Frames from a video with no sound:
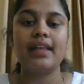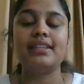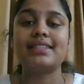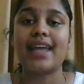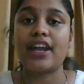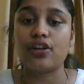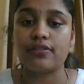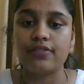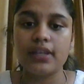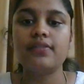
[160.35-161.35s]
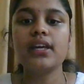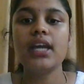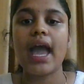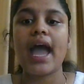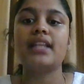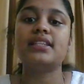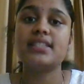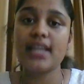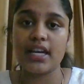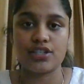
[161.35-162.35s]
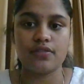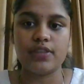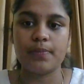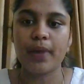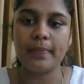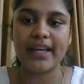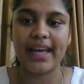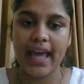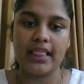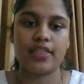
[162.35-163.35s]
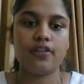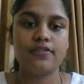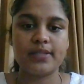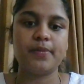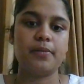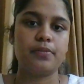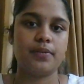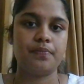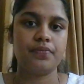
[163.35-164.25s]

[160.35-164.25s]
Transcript: the standard of living, and the state of the public health of its people.